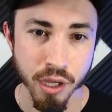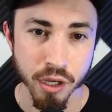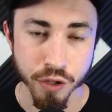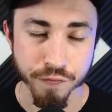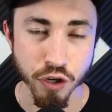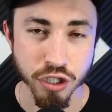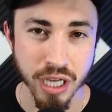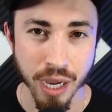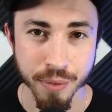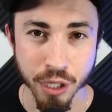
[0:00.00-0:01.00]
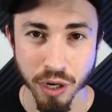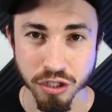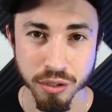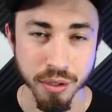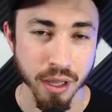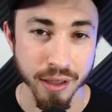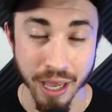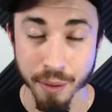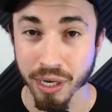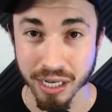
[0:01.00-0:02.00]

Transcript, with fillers: The first time they wrestled them